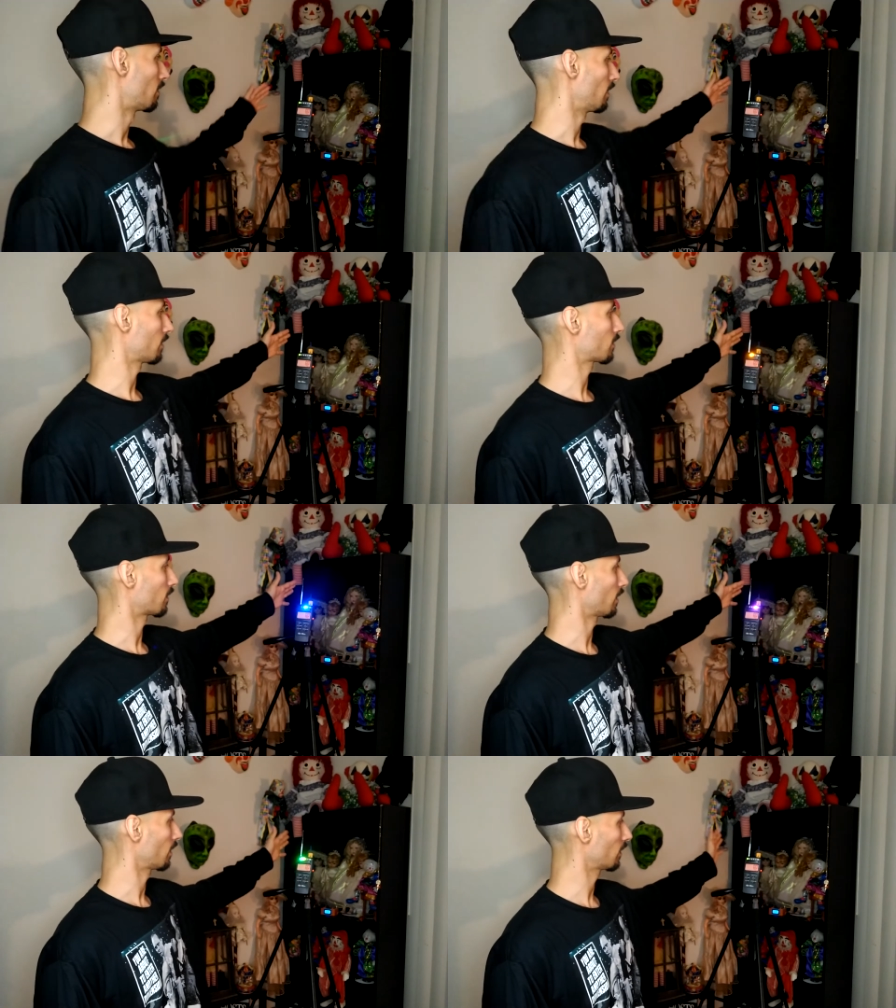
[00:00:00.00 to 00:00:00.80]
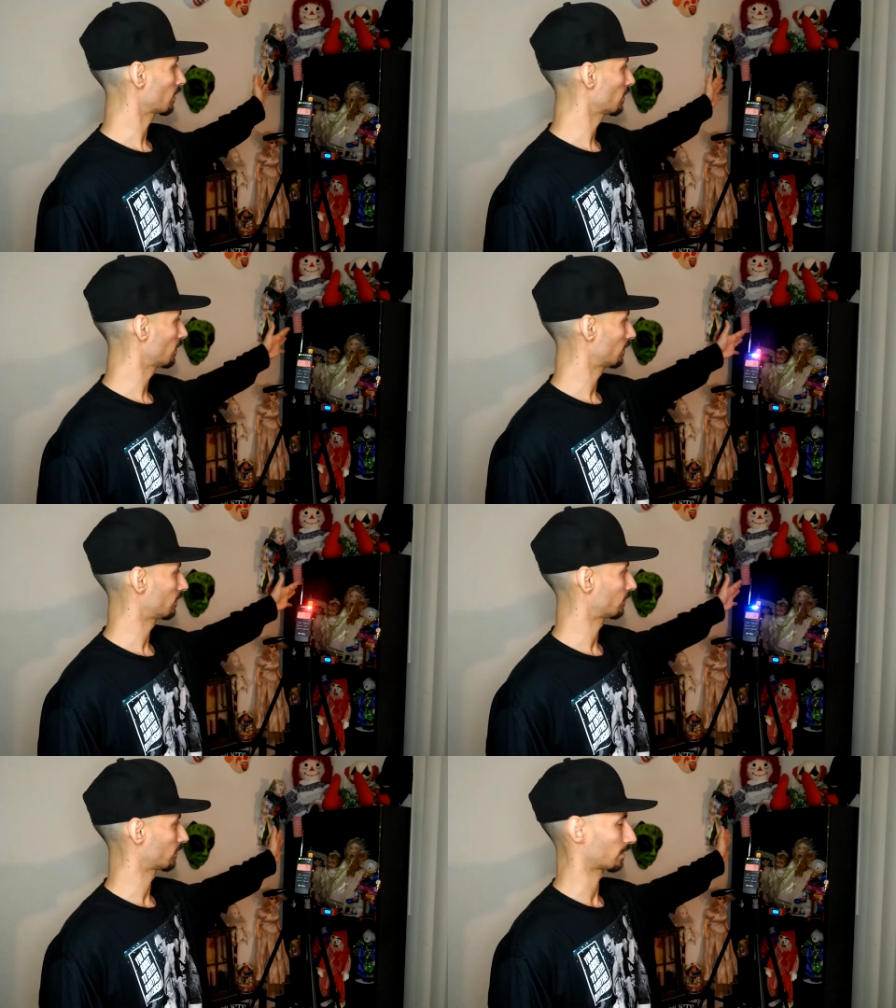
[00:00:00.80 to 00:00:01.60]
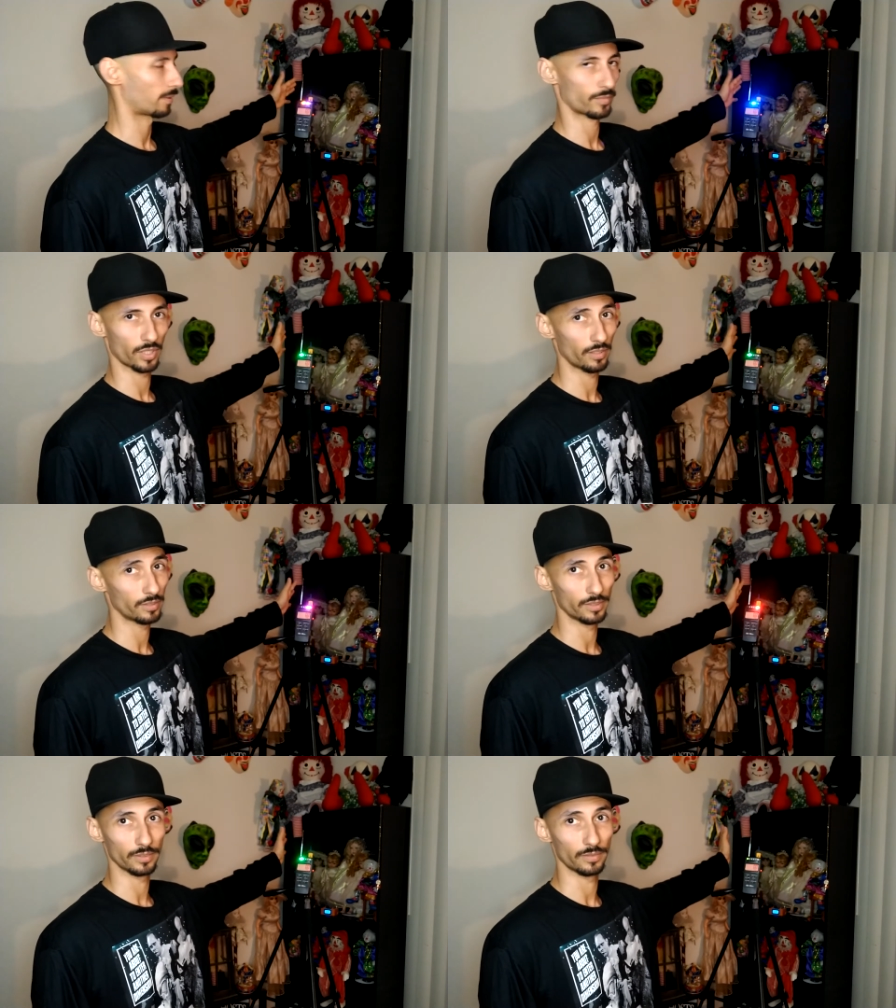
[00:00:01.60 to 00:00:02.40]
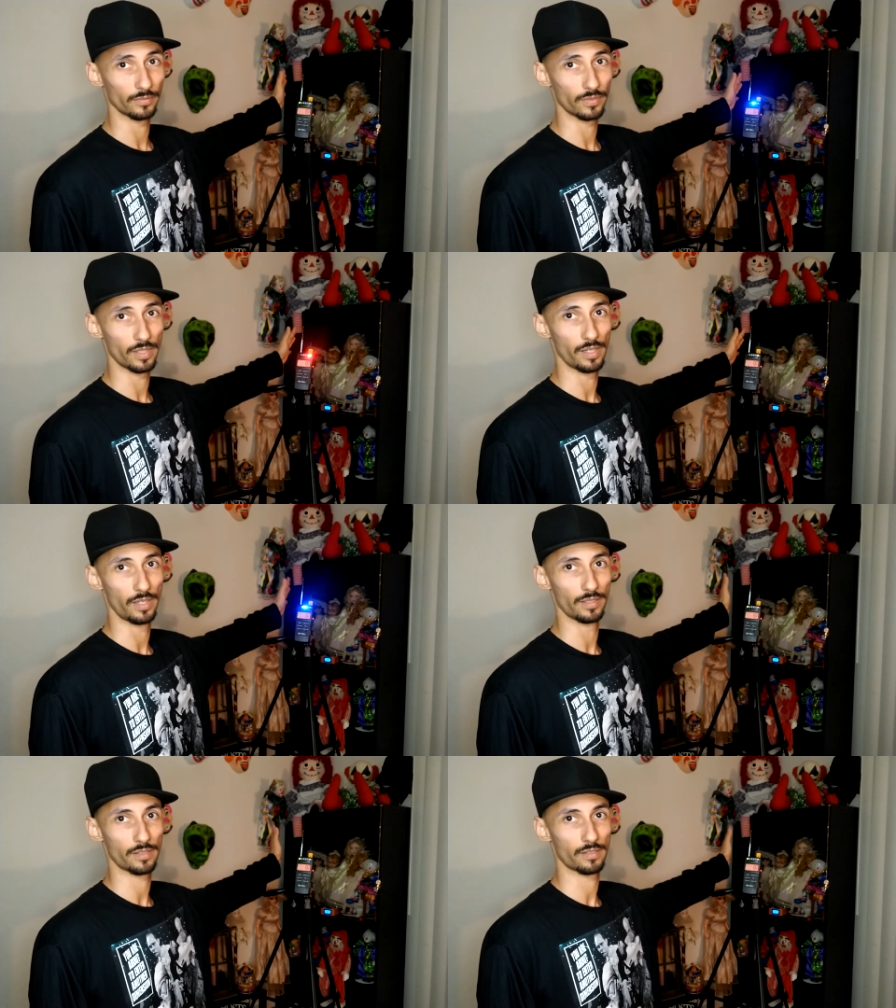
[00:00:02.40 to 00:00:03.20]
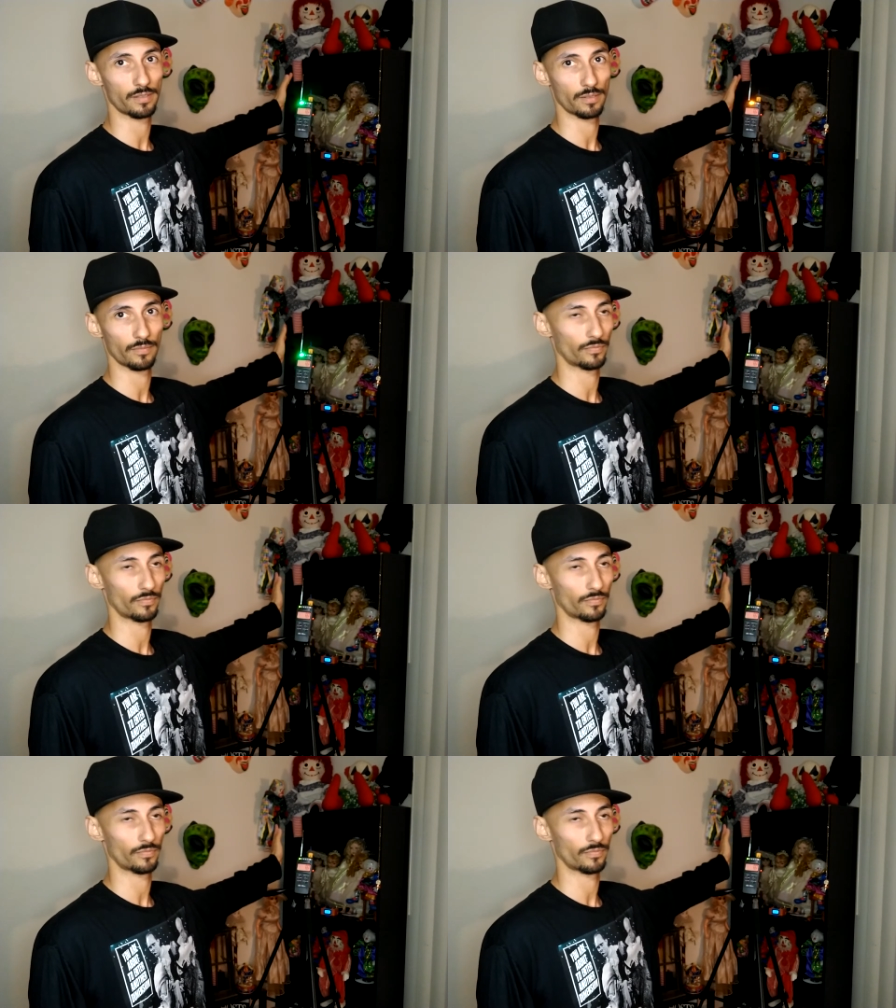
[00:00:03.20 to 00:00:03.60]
This thing, I'm telling you, it's